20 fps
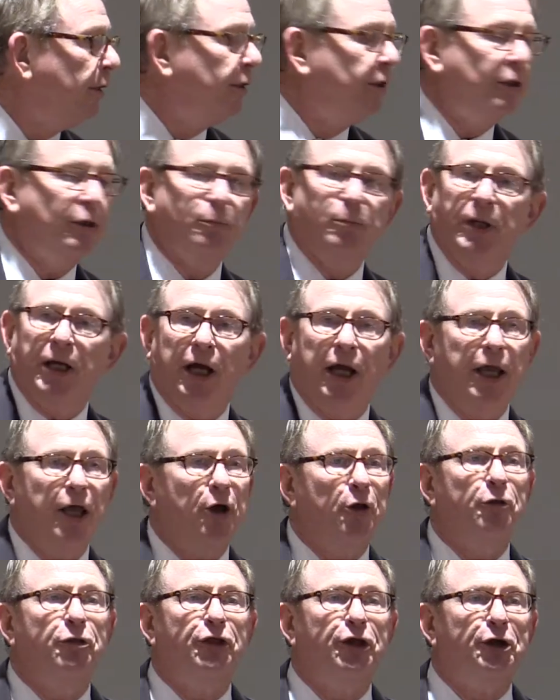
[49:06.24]
you'll be a
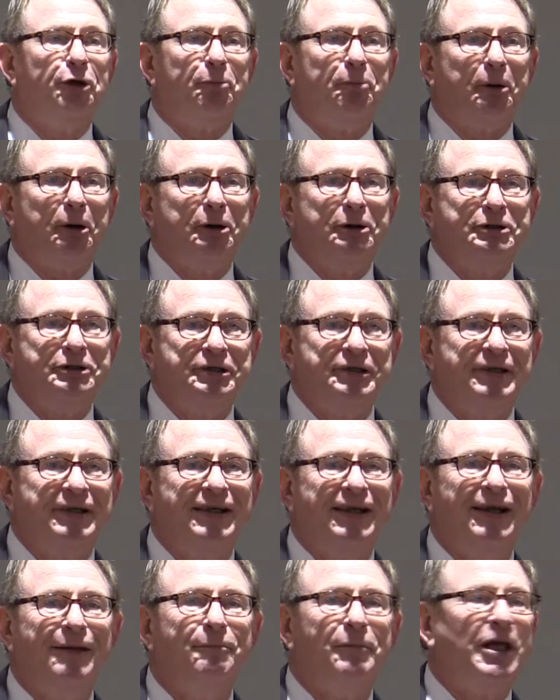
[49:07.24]
healthier person,
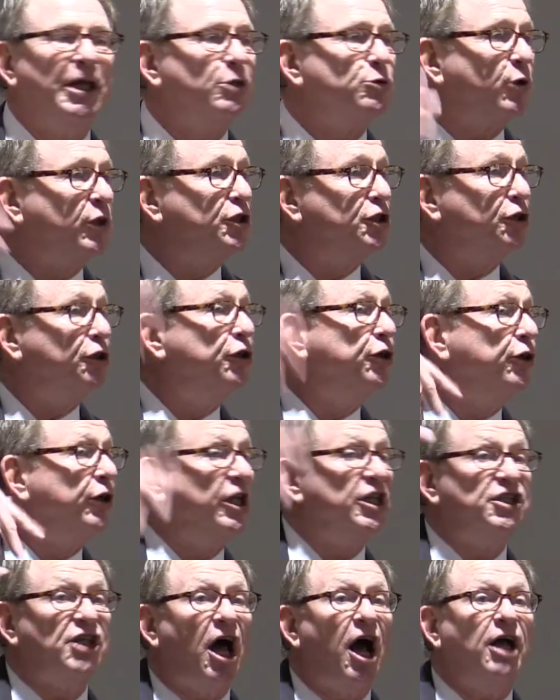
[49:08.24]
because what you're doing
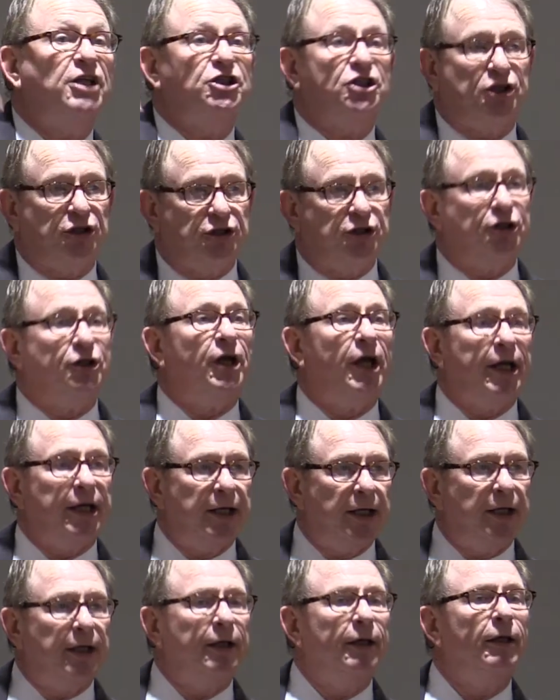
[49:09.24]
is
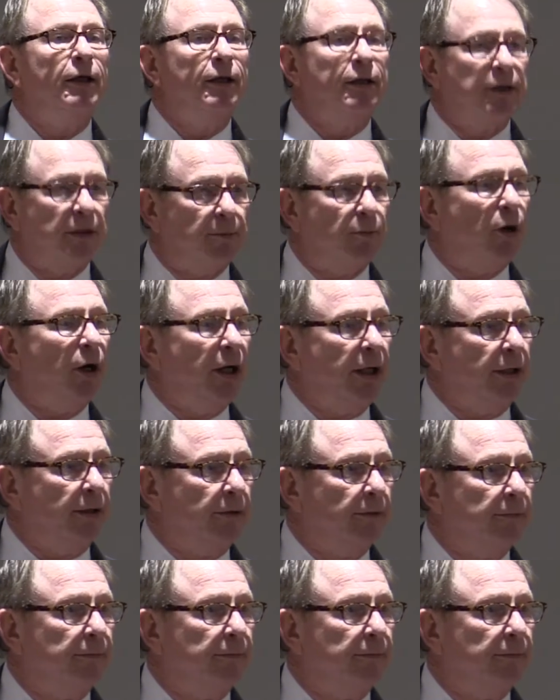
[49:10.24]
oxygenating the brain.